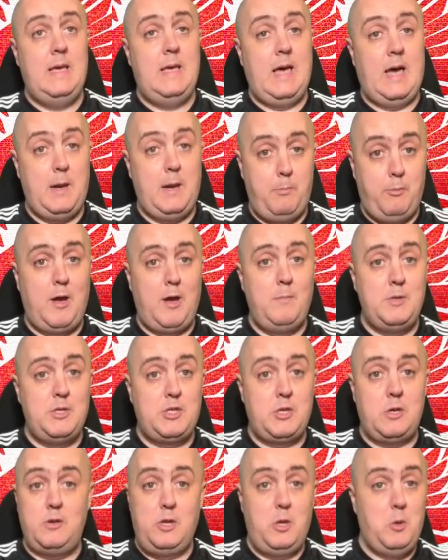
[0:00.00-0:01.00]
and I
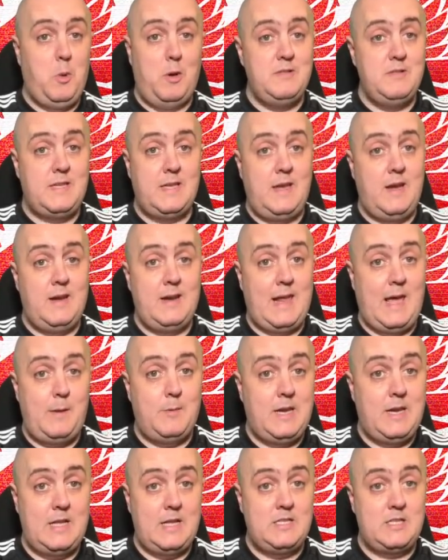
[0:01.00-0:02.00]
promise you, you won't see our name
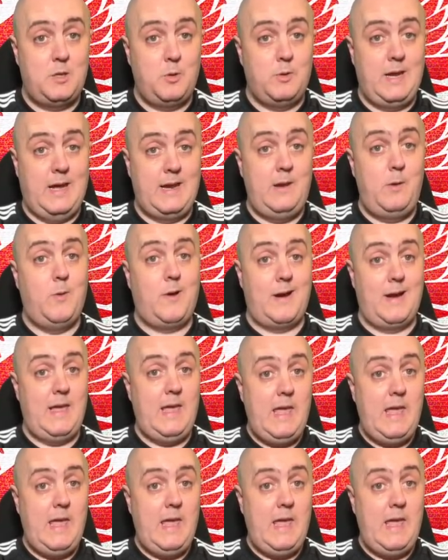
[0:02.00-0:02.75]
attached to it anywhere,